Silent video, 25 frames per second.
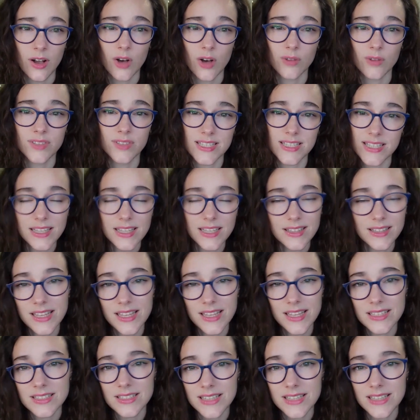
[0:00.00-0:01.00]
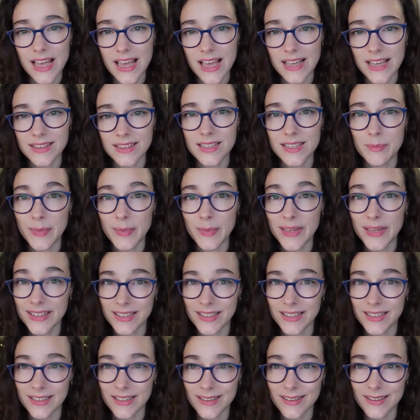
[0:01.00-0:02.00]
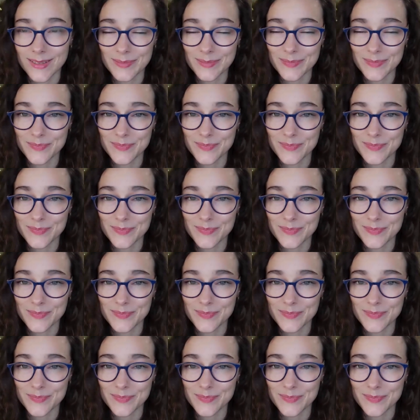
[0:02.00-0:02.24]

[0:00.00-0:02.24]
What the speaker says: of the sentence and the meaning.